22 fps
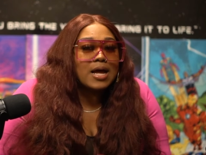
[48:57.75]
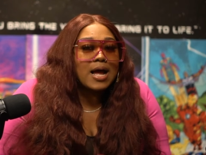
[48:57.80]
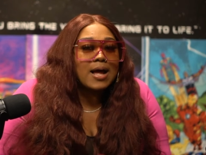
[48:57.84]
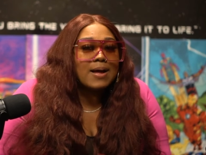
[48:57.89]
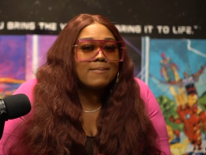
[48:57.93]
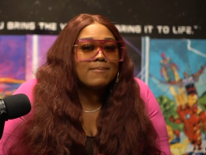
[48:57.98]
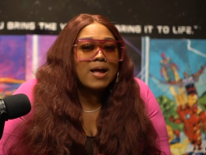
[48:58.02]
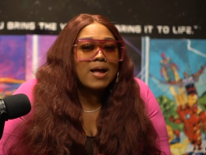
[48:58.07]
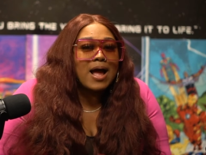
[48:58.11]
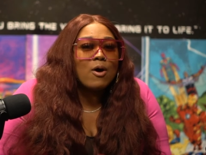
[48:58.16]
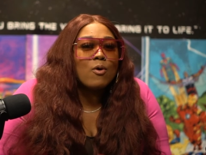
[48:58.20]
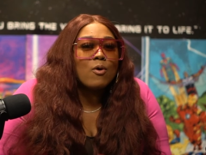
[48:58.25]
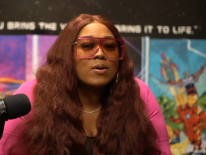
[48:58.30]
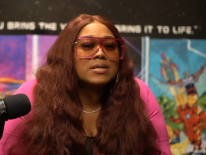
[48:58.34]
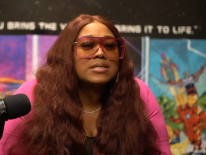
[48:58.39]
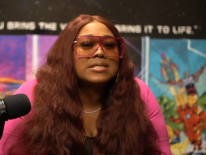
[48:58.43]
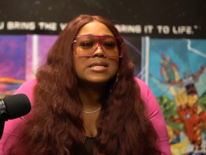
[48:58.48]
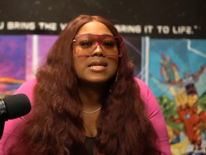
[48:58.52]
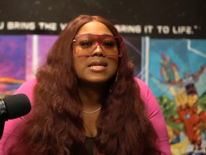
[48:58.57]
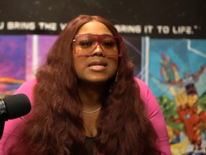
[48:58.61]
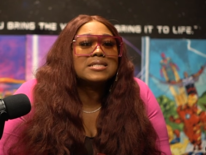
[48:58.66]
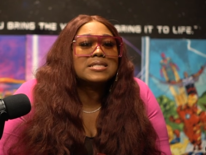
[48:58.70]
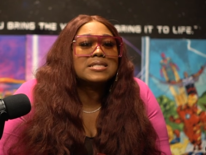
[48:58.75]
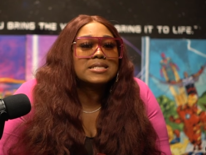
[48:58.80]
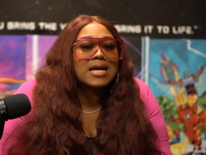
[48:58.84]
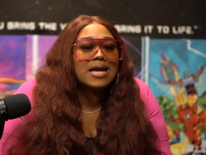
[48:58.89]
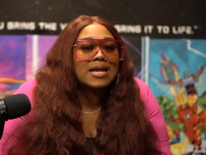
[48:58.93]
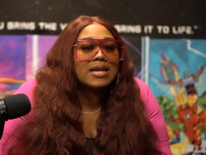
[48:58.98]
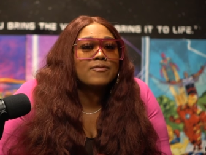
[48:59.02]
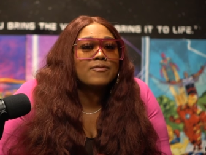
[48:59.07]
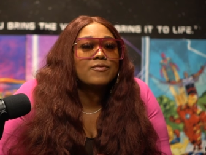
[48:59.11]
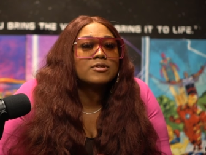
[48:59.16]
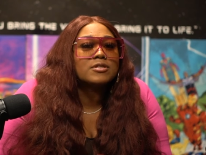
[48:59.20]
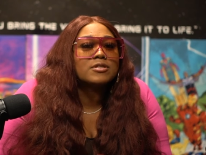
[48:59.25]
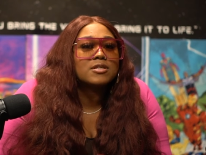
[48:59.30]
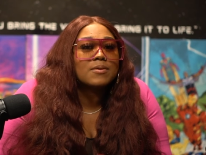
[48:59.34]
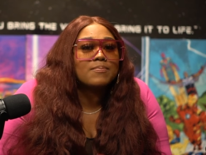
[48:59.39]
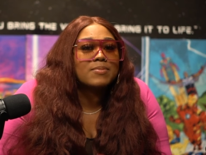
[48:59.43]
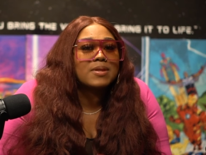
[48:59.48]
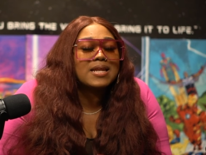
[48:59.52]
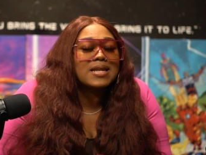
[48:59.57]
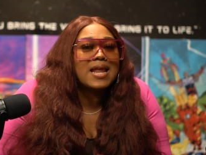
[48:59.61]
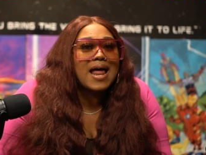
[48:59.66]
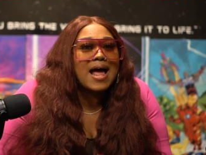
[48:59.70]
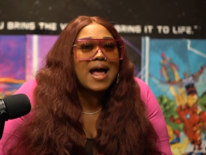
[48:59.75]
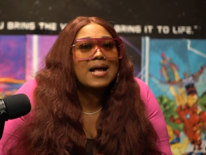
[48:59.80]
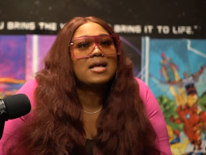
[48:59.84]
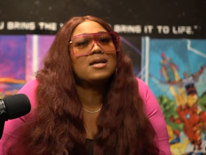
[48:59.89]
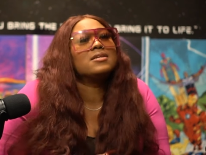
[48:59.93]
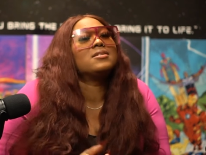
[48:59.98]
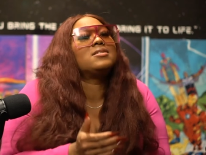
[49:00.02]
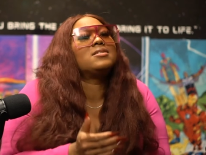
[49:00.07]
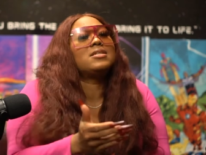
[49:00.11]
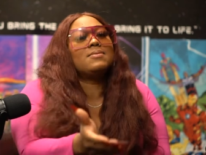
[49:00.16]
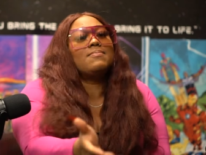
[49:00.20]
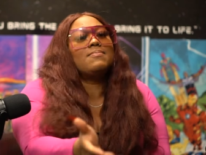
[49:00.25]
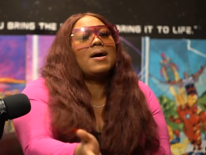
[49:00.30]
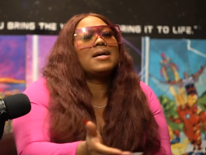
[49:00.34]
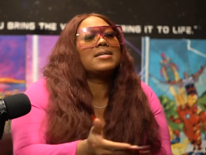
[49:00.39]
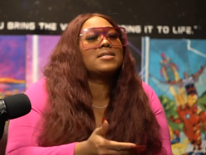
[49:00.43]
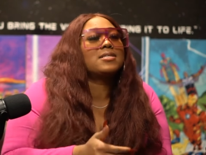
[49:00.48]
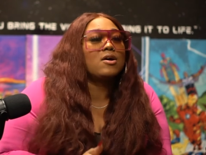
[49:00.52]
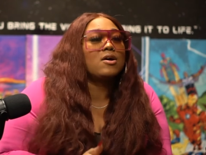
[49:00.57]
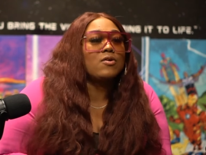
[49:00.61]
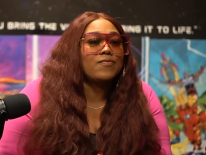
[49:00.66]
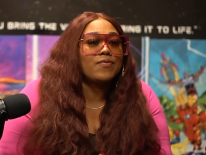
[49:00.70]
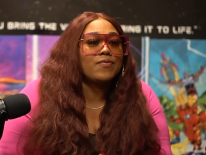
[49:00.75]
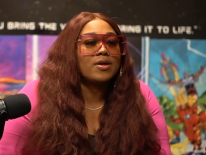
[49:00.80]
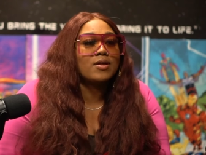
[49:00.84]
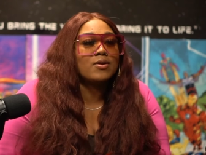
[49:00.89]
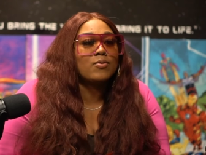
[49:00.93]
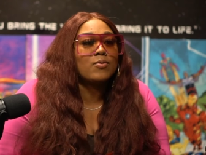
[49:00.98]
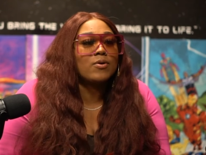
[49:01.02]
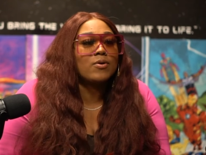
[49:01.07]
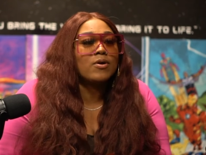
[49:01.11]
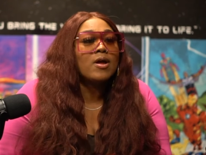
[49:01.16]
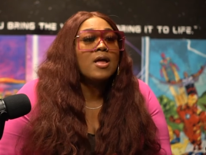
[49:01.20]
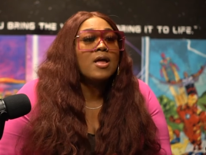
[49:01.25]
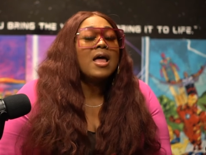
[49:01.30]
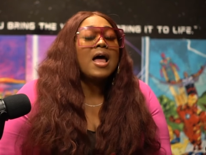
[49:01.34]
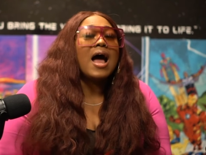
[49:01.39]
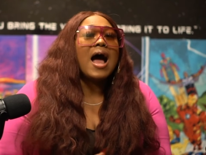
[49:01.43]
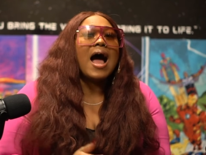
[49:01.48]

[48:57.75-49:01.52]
i'm i always get excited for something that i could see myself in or mm-hmm.